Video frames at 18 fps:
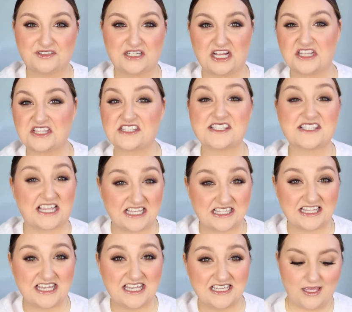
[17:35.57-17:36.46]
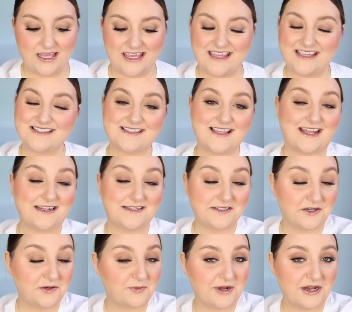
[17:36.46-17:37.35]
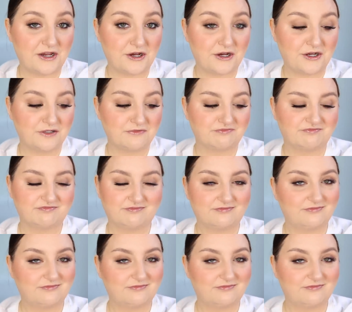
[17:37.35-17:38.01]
unsightly. Is that a deal breaker?